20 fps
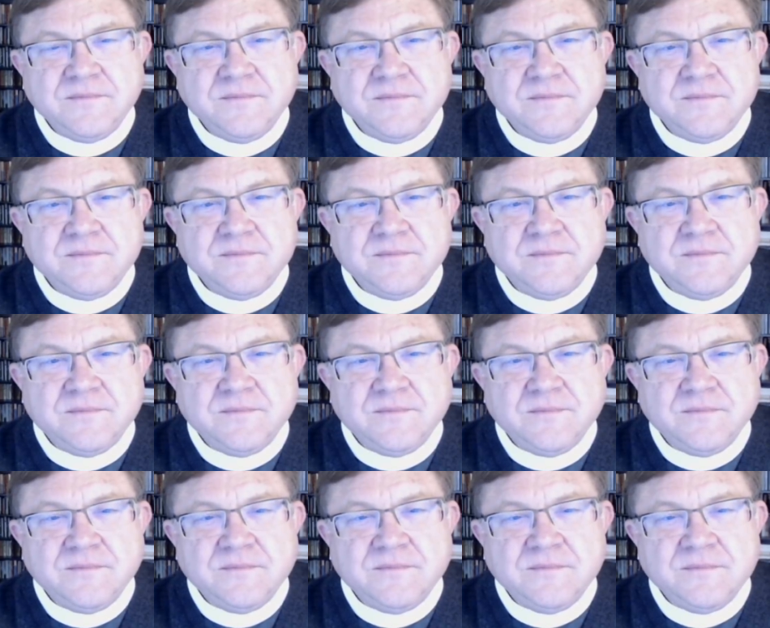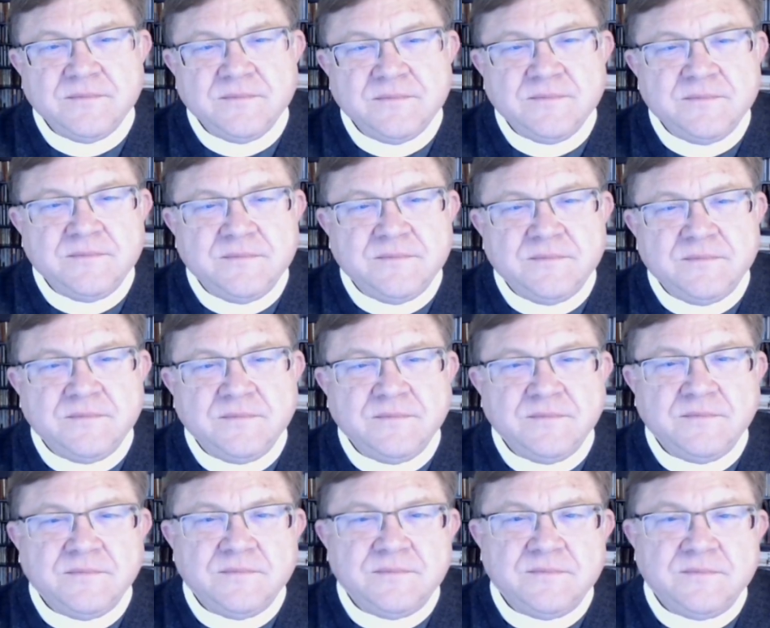
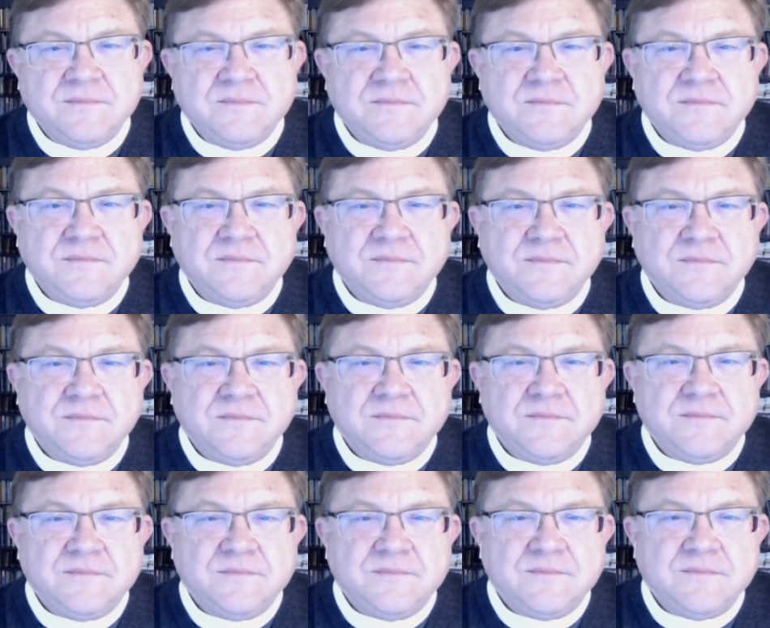(not speaking)